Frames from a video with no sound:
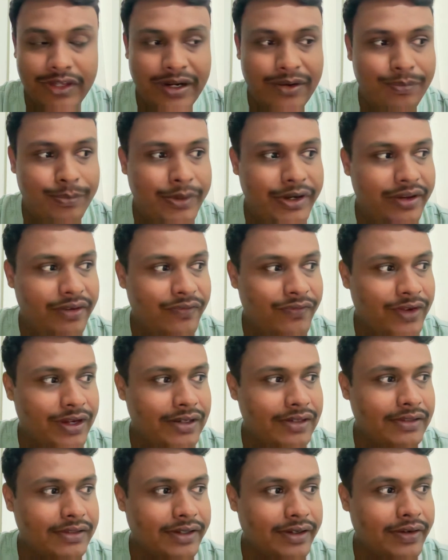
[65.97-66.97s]
that PDF file
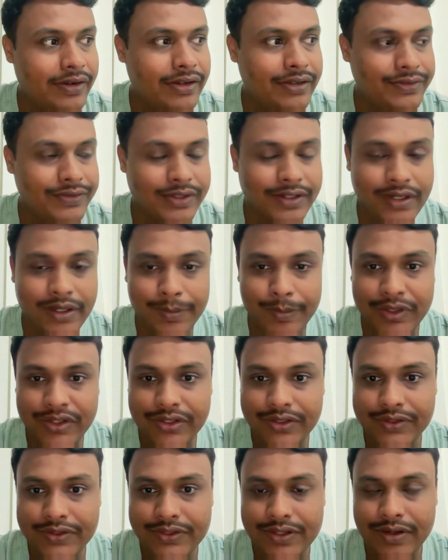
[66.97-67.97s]
is contain the
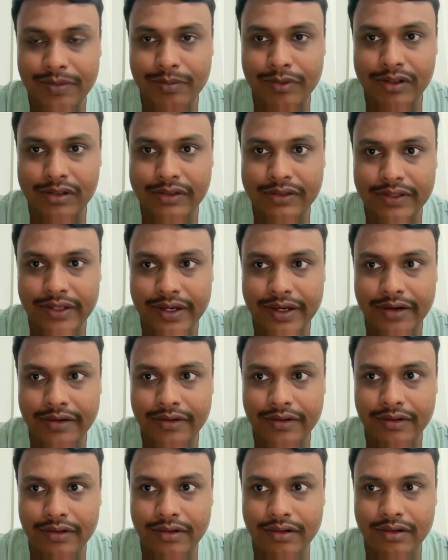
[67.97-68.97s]
images, tables,
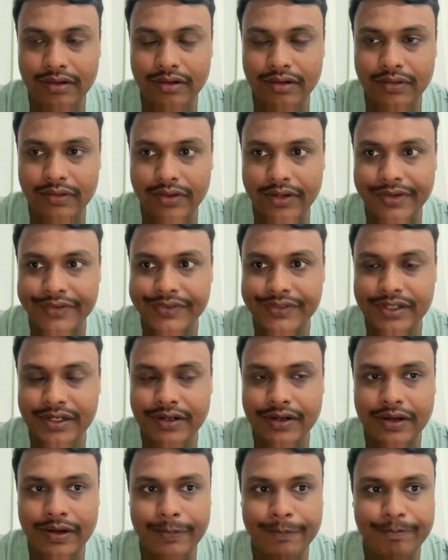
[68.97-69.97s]
and text
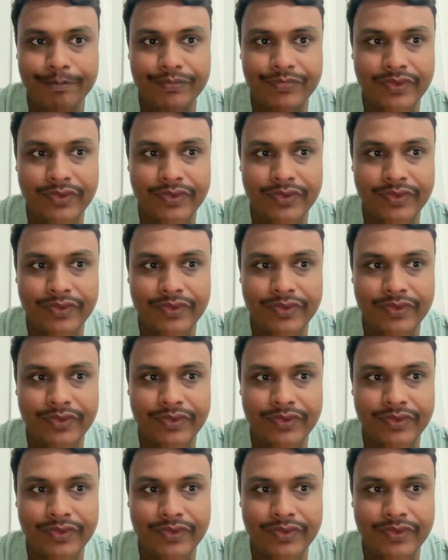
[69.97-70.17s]
data,